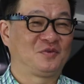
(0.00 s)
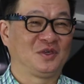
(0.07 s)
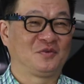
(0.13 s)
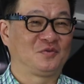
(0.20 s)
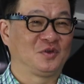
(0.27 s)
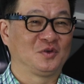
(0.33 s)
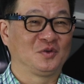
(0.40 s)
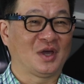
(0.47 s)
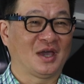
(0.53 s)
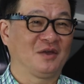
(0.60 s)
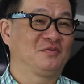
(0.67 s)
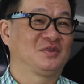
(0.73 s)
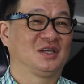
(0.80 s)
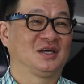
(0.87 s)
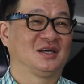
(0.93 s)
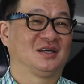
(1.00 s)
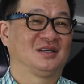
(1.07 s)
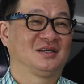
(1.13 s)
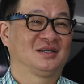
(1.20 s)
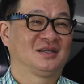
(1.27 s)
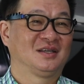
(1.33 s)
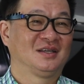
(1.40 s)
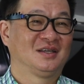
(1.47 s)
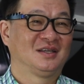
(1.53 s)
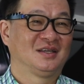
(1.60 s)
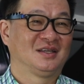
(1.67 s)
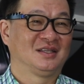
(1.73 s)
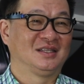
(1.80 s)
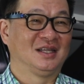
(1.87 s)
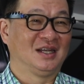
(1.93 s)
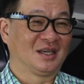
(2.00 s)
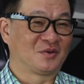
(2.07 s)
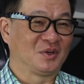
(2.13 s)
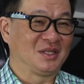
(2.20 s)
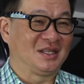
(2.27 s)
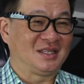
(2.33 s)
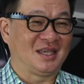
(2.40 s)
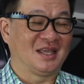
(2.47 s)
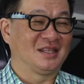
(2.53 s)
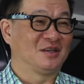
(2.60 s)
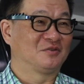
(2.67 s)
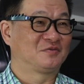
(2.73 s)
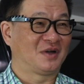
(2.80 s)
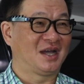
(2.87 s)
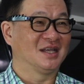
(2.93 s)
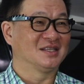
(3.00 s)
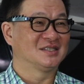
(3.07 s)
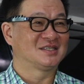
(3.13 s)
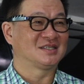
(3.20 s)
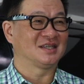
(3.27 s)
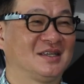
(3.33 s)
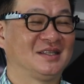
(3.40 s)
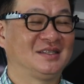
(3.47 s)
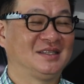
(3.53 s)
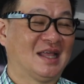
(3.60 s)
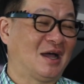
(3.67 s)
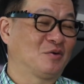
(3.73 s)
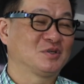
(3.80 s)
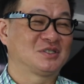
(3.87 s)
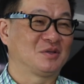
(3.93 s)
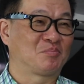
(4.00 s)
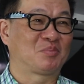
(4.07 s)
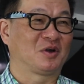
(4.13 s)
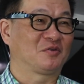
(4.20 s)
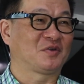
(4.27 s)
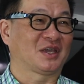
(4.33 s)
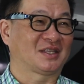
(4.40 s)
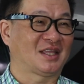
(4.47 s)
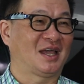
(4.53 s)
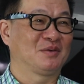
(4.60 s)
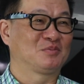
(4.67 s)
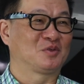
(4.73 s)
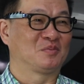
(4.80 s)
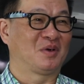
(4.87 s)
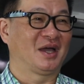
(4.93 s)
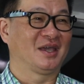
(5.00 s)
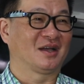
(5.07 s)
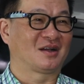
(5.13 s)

if you have the the liquidity and the funds, now is the perfect time to buy a